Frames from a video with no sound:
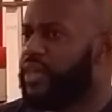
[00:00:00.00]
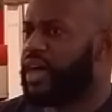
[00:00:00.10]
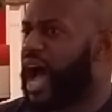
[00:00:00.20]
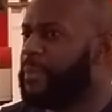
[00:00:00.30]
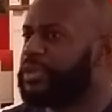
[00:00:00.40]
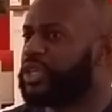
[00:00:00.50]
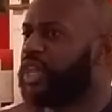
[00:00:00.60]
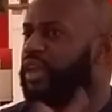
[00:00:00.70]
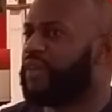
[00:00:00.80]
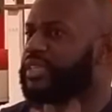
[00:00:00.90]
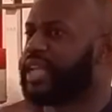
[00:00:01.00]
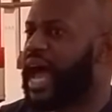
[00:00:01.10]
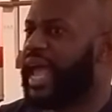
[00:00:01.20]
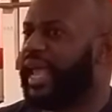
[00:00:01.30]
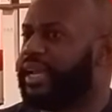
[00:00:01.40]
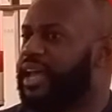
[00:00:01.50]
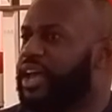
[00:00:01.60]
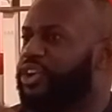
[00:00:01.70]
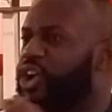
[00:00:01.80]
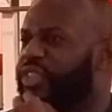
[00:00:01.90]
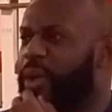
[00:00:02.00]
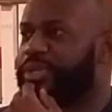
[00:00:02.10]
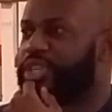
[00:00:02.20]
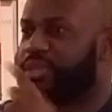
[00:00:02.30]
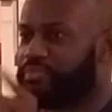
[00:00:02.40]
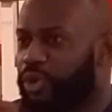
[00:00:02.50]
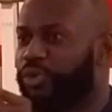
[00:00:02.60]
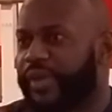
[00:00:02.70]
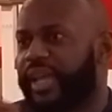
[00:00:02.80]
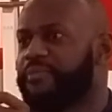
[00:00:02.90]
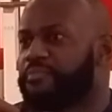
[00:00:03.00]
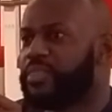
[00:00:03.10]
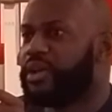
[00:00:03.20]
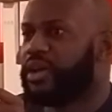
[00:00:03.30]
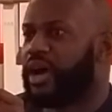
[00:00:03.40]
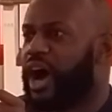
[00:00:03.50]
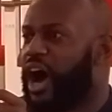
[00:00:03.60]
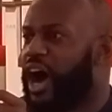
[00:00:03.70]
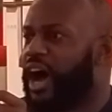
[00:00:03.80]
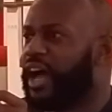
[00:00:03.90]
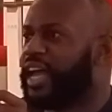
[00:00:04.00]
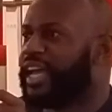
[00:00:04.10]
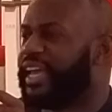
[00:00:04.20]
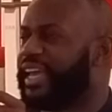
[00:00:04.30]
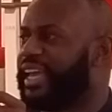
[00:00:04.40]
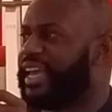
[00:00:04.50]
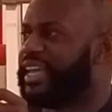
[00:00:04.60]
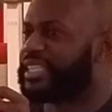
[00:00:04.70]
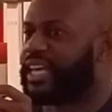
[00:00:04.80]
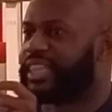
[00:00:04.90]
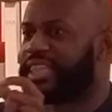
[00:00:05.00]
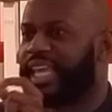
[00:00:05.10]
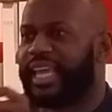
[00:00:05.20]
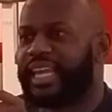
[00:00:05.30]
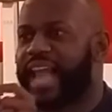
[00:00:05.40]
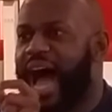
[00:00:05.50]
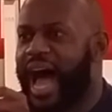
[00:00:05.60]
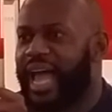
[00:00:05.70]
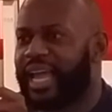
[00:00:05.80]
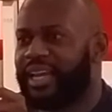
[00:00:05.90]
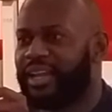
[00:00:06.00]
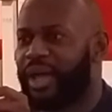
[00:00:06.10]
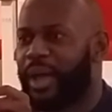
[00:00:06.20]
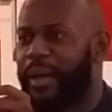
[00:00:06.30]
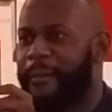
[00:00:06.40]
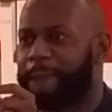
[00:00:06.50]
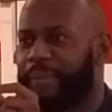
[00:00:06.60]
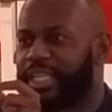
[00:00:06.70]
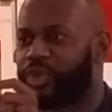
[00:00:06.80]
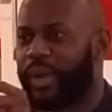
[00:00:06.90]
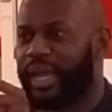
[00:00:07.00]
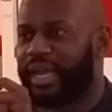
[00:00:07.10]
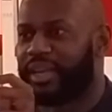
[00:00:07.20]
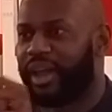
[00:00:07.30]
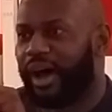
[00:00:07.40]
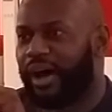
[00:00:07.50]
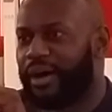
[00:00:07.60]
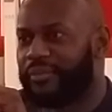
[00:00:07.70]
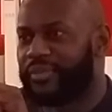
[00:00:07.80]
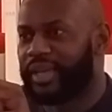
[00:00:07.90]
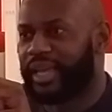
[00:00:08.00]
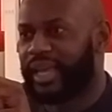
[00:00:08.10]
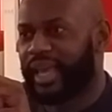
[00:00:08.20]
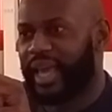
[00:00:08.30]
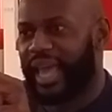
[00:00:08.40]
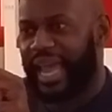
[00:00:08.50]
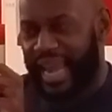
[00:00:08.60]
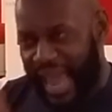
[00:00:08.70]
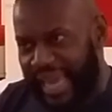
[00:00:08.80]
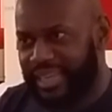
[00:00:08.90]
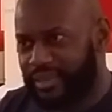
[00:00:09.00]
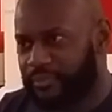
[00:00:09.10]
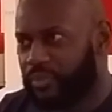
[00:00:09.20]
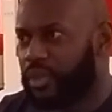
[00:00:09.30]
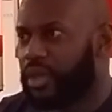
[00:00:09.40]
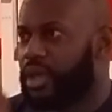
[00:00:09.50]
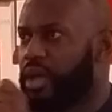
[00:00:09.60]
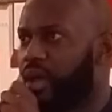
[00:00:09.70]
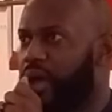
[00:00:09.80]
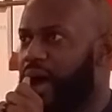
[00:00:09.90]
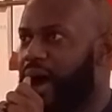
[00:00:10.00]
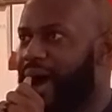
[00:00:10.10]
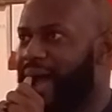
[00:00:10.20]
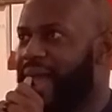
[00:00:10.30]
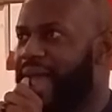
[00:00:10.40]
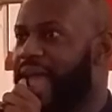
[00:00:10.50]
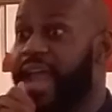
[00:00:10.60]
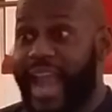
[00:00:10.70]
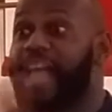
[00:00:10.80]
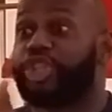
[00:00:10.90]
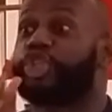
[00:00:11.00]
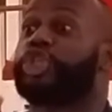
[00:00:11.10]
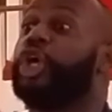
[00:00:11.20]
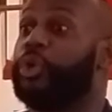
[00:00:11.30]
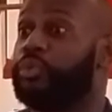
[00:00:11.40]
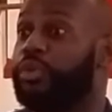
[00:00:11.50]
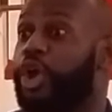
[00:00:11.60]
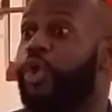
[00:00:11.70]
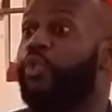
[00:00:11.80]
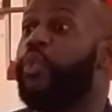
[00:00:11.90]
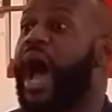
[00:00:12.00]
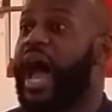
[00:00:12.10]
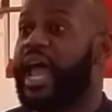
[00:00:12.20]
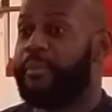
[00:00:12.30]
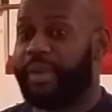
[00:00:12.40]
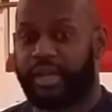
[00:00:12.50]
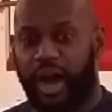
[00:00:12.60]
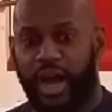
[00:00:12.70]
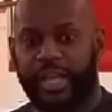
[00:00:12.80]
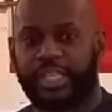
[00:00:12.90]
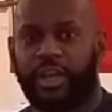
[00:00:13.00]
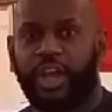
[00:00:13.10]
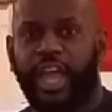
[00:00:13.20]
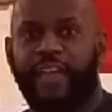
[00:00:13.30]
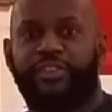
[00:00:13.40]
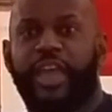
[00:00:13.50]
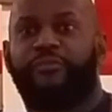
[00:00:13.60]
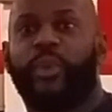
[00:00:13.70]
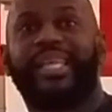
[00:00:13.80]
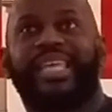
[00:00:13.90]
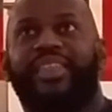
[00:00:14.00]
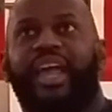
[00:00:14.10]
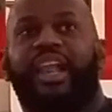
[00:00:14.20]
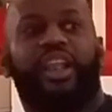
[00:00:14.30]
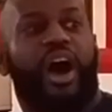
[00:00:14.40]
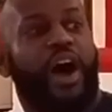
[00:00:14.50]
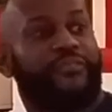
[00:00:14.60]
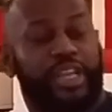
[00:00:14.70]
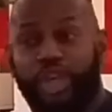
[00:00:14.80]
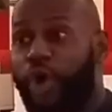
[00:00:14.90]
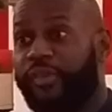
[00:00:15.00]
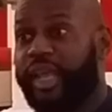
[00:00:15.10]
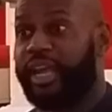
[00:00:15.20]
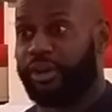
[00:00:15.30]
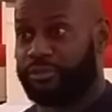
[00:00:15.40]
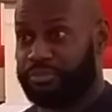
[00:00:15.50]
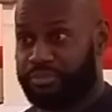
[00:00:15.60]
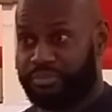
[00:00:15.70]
The opposite of love is not hate. You know, there was this movie, It's a Thin Line Between Love and Hate. And that's true. Why? Because if we say that love is over here,